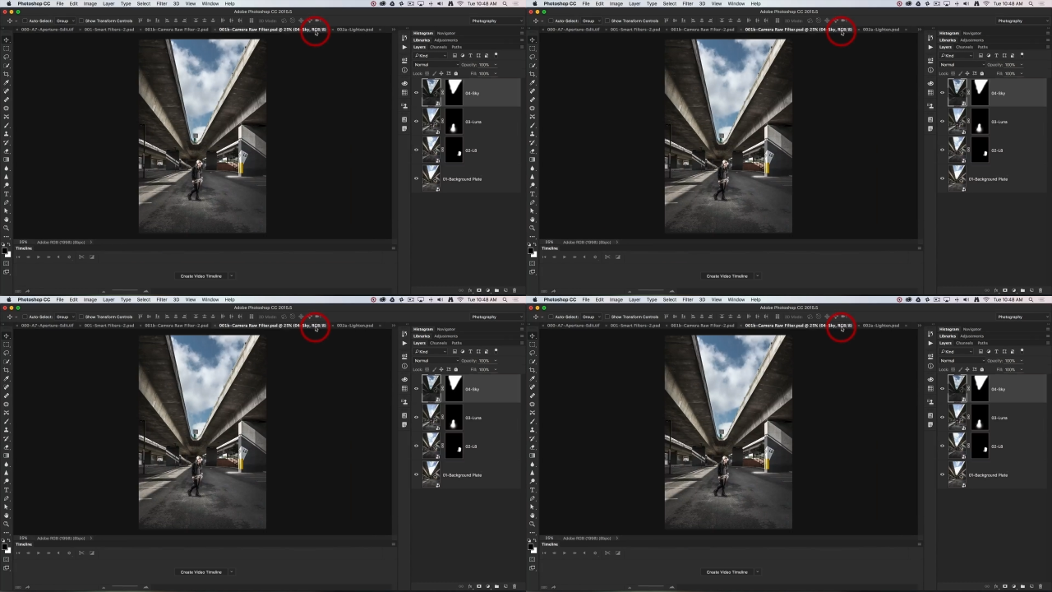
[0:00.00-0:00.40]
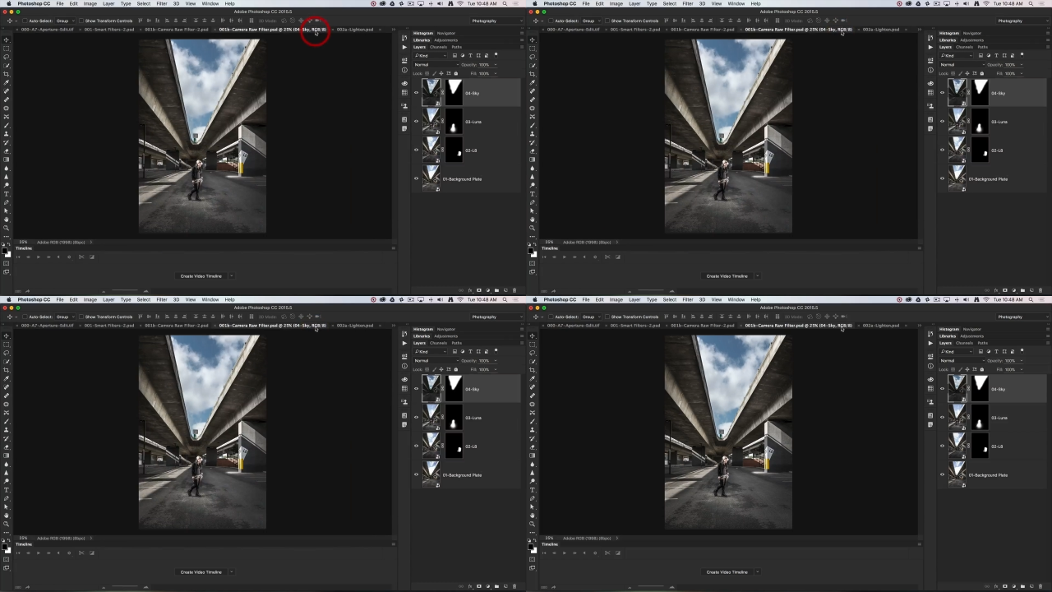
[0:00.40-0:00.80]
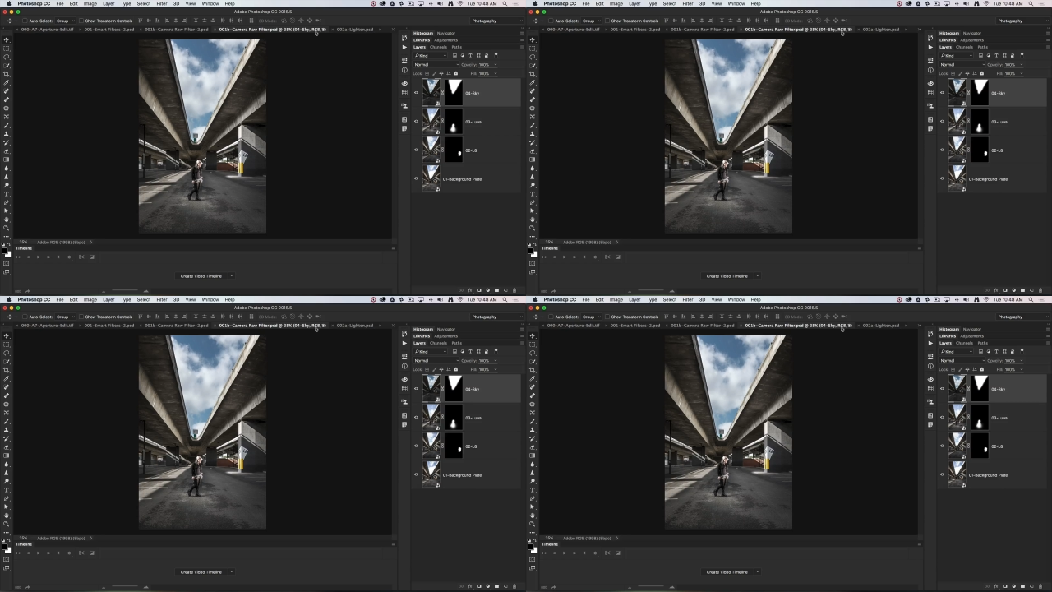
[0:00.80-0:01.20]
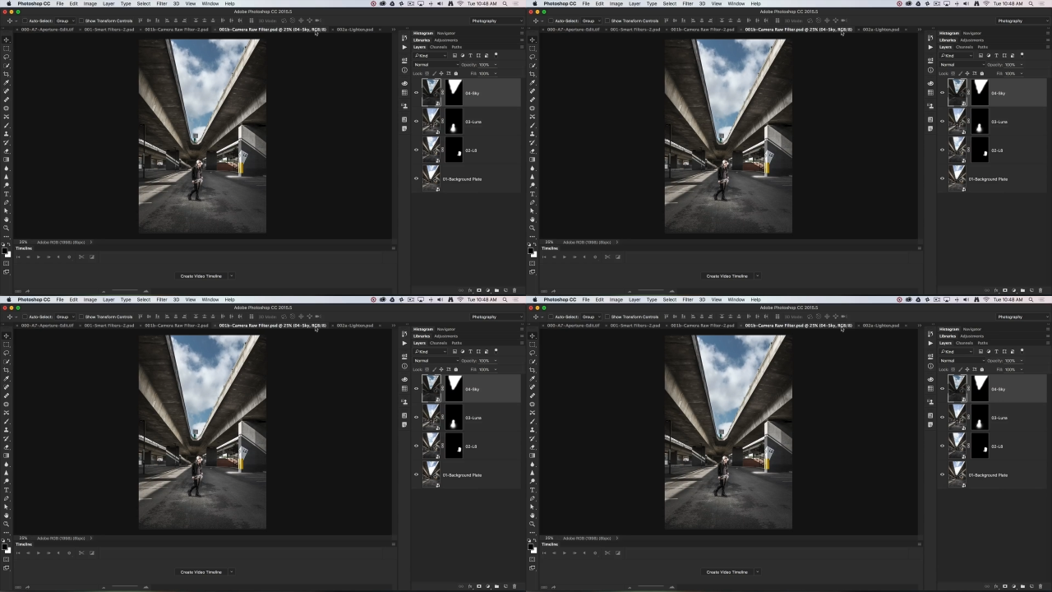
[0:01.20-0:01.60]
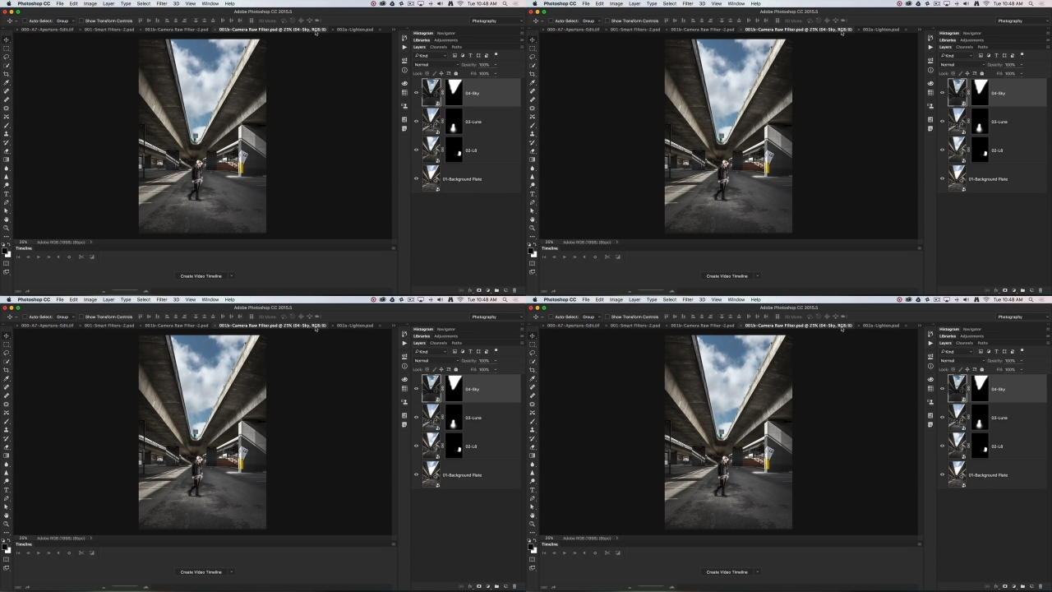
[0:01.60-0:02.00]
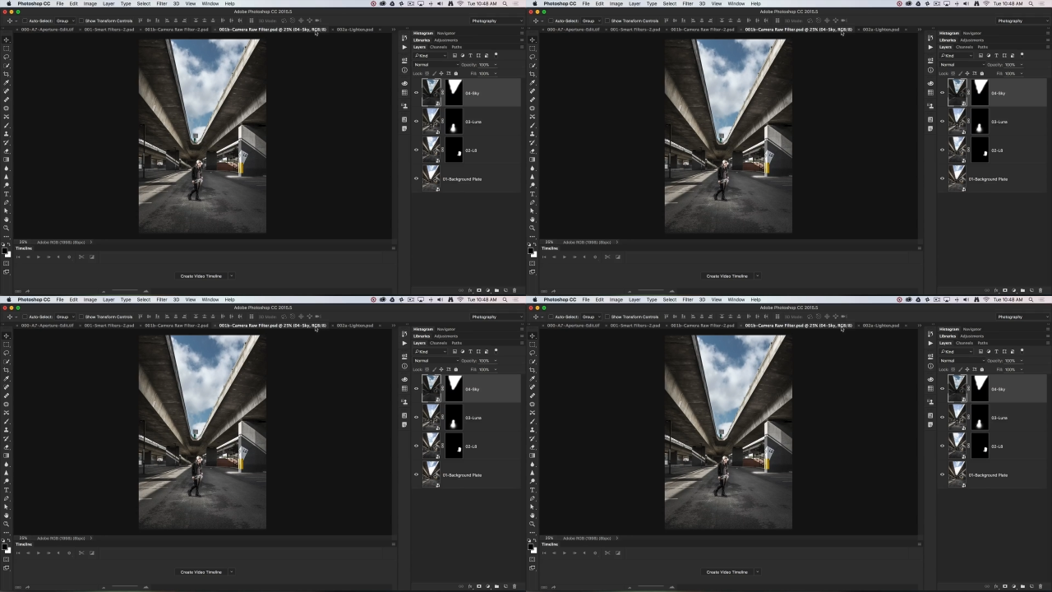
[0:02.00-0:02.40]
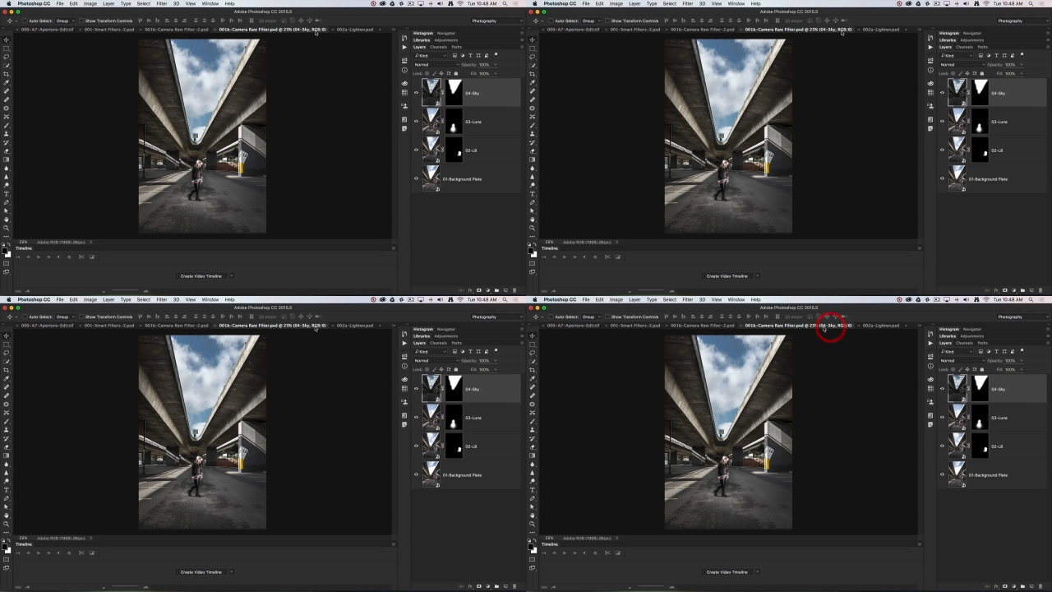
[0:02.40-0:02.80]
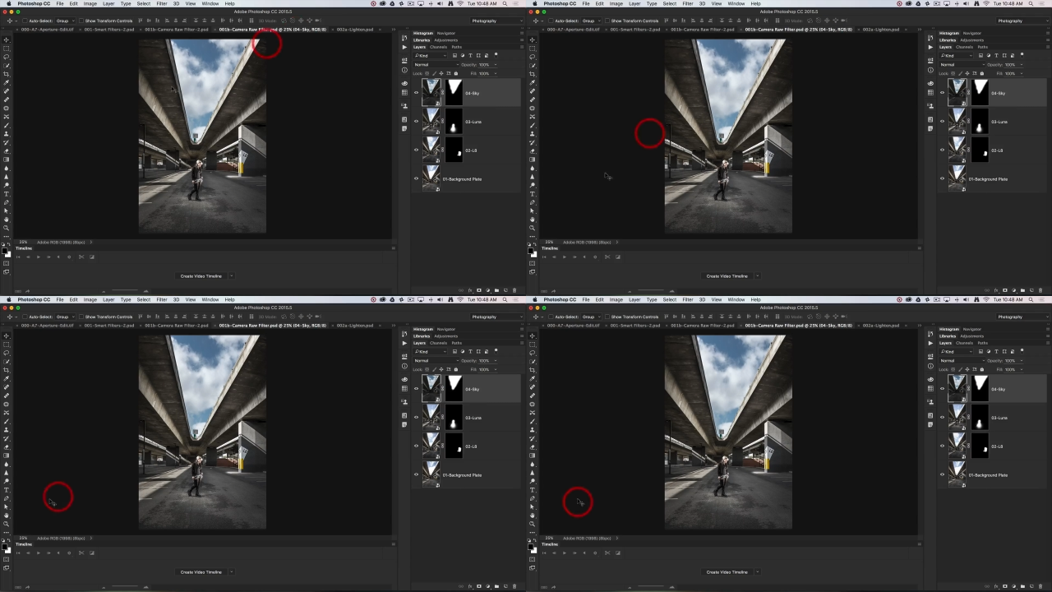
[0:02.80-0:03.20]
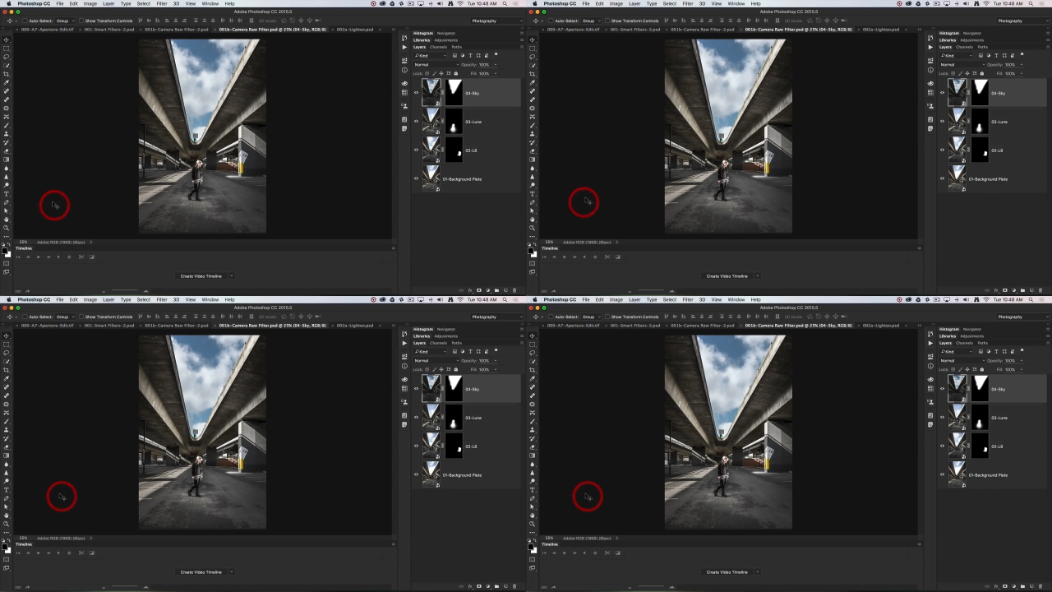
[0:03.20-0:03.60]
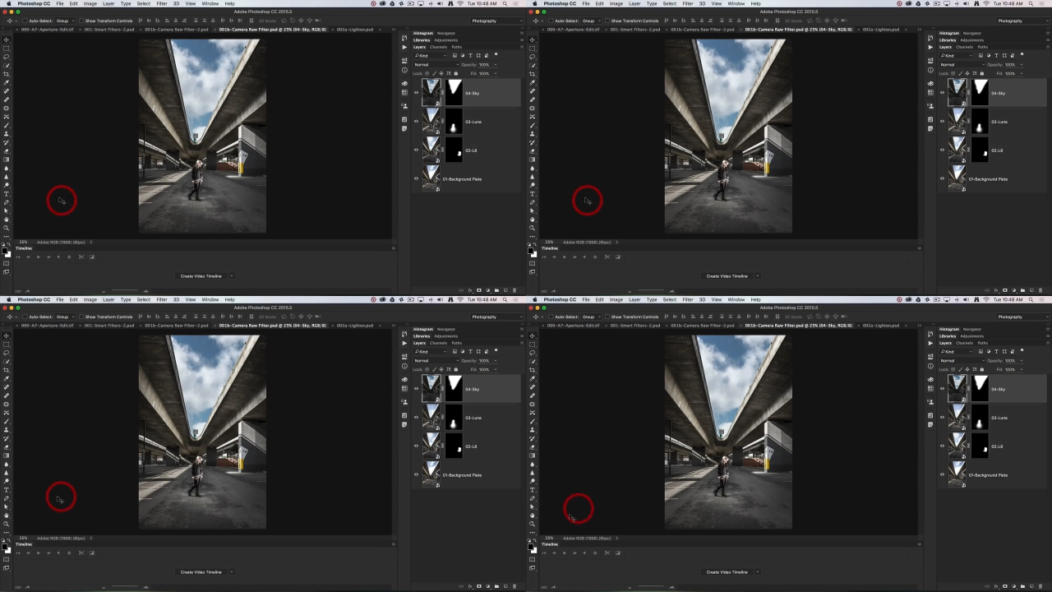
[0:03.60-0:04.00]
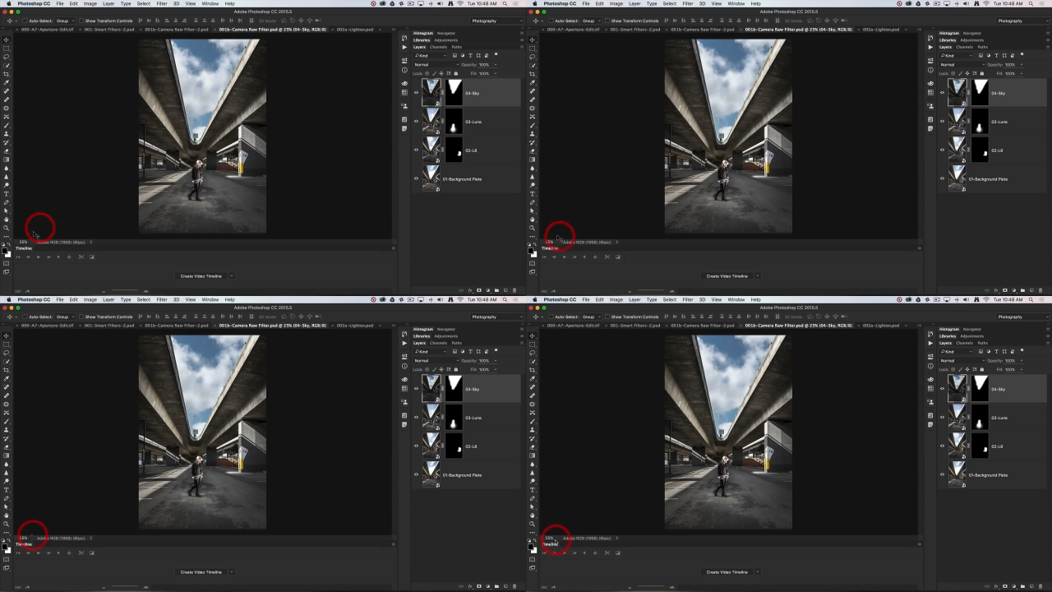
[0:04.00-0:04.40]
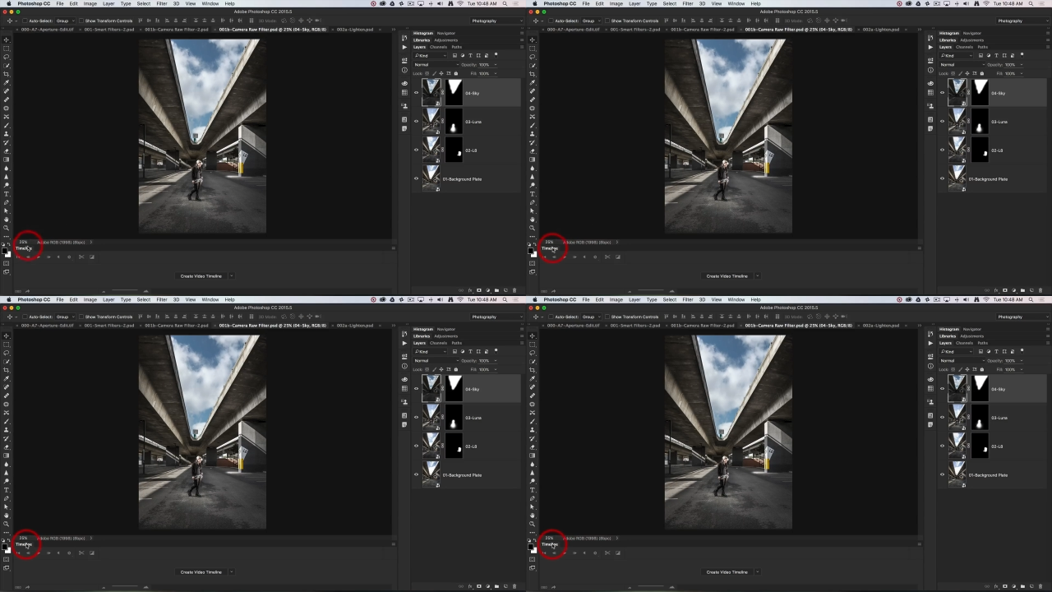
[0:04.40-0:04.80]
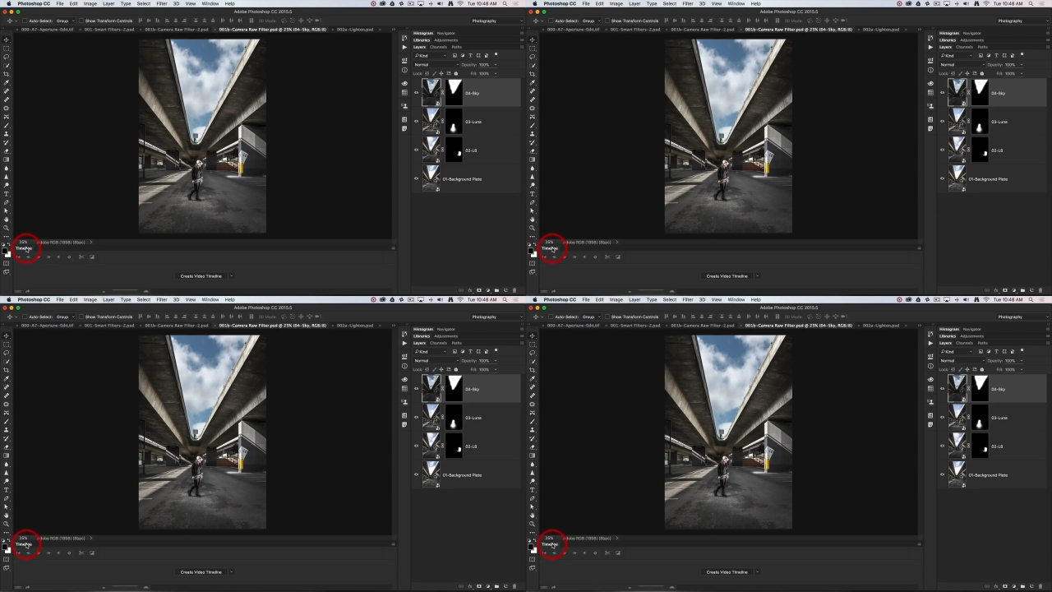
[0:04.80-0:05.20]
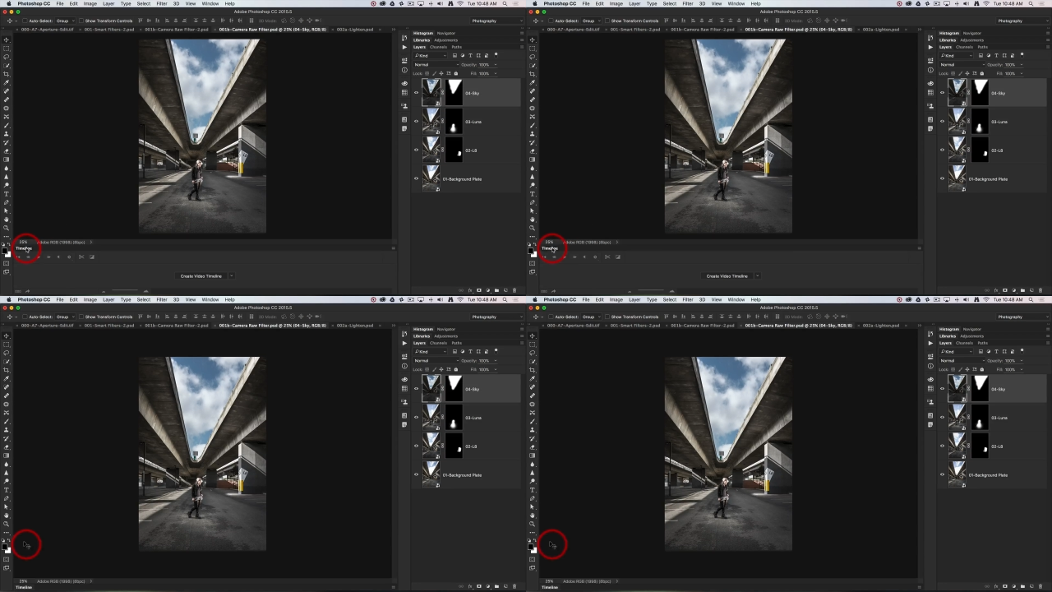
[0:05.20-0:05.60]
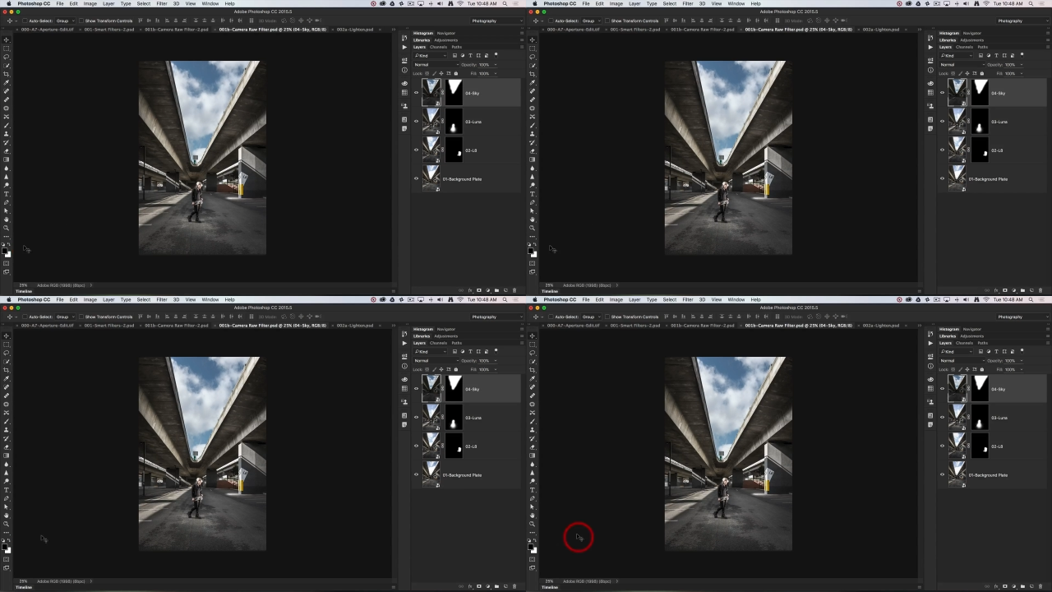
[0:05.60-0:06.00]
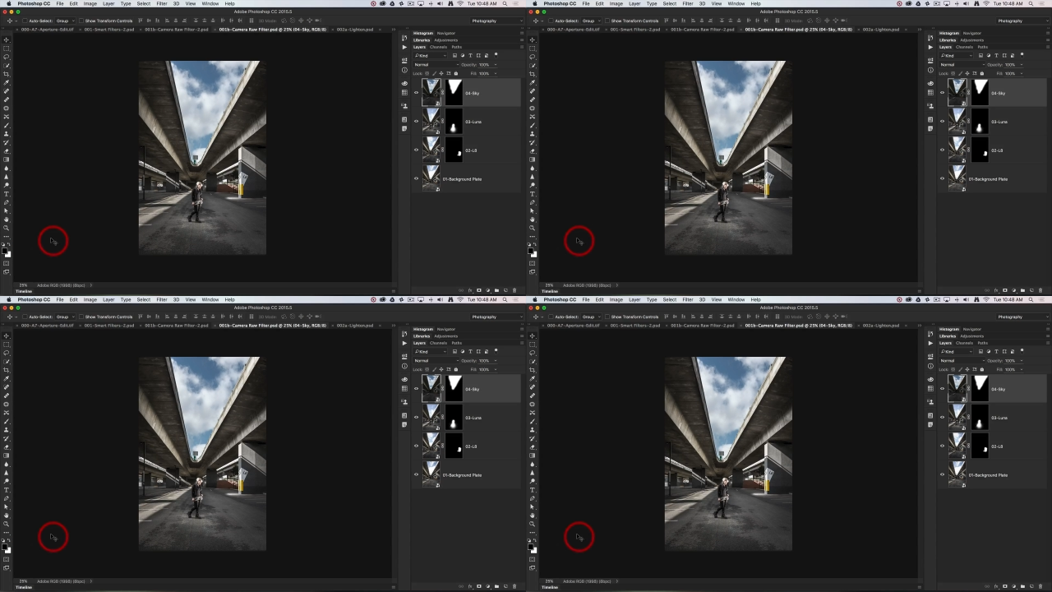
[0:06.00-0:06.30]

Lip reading: Nobody's mouth can be seen.